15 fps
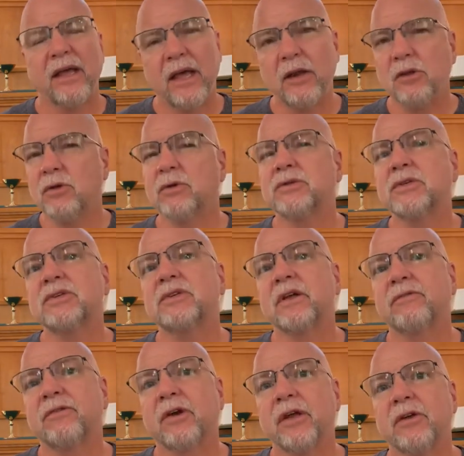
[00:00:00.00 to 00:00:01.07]
and uses
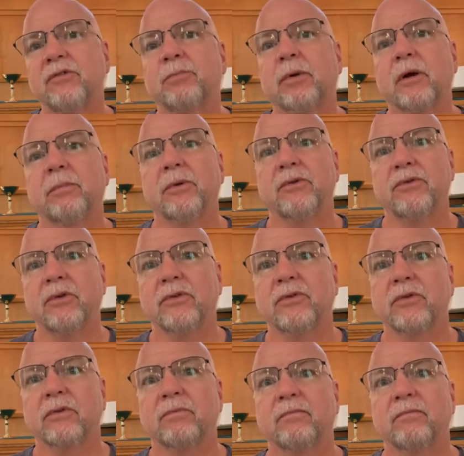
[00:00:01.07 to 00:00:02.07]
it for His purposes.